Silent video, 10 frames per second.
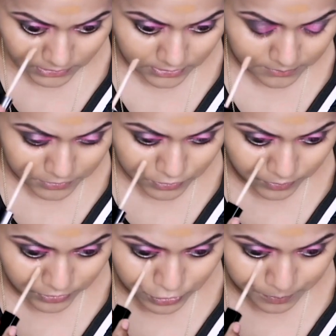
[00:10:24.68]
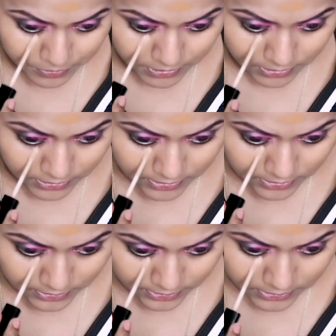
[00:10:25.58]
and I'm just going to put a
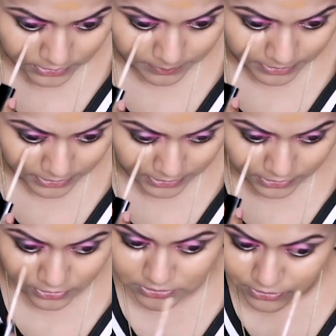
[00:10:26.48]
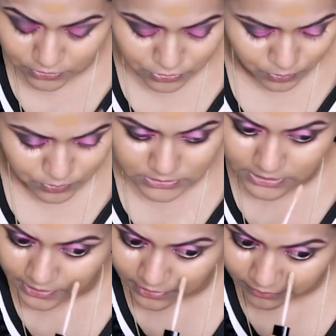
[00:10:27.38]
little under my eye because I don't
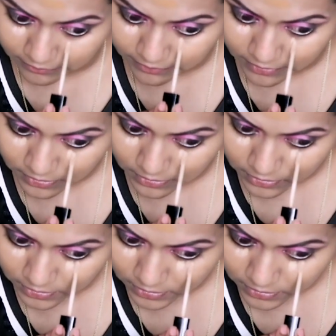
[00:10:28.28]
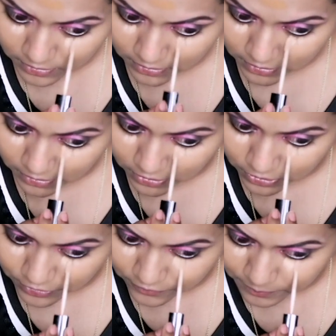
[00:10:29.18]
have a
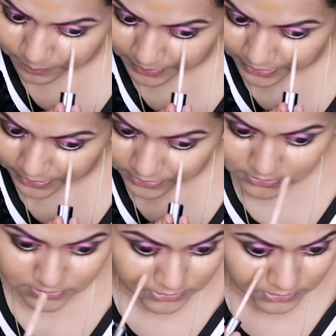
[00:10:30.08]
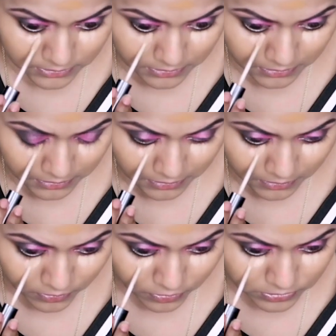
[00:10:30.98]
lot of bags
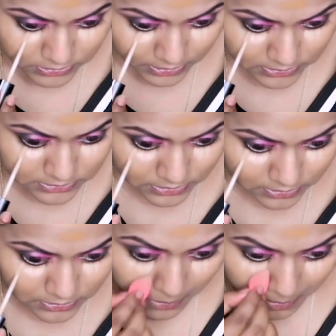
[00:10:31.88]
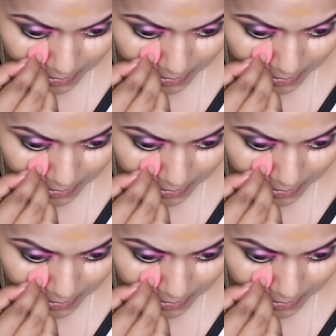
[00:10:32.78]
or dark circles.